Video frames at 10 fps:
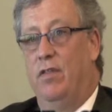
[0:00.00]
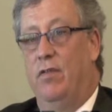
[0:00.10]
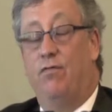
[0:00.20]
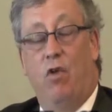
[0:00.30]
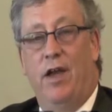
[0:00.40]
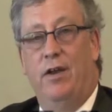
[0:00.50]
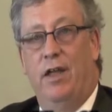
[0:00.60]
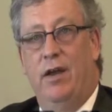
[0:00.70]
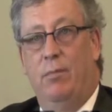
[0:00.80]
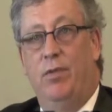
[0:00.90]
the
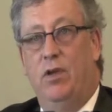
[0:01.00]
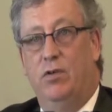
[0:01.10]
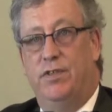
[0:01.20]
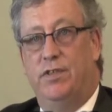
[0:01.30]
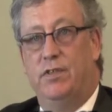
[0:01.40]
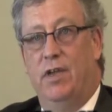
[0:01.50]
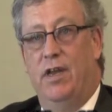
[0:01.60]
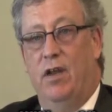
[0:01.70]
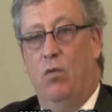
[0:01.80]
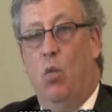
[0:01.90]
fraud and abuse
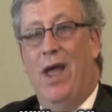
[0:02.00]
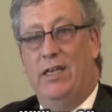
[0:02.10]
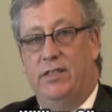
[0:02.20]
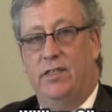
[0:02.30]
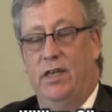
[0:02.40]
and the waste